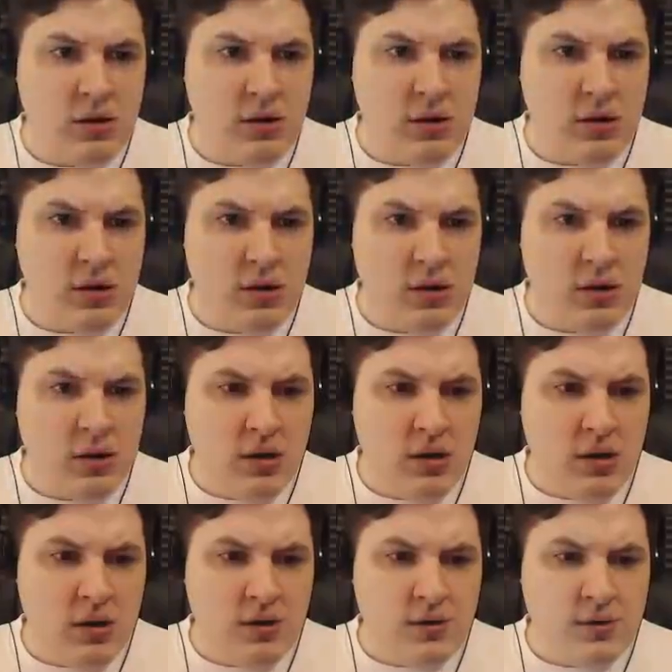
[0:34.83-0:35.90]

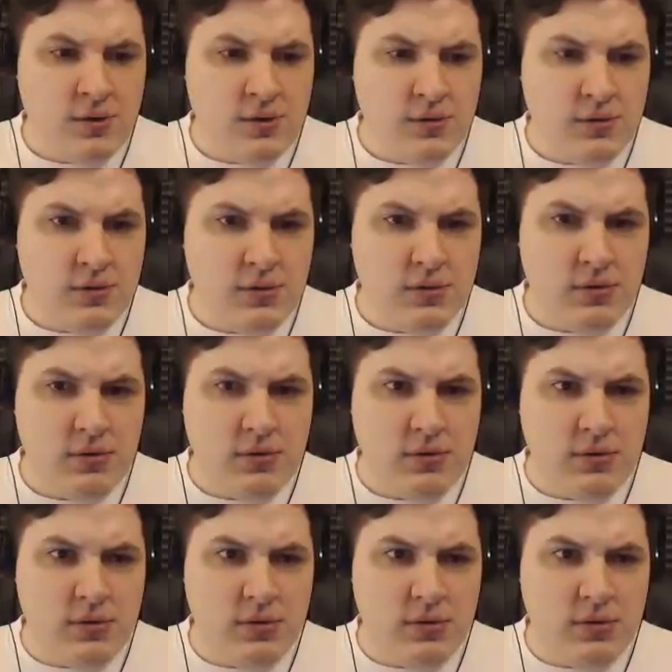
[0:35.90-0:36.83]
(silence)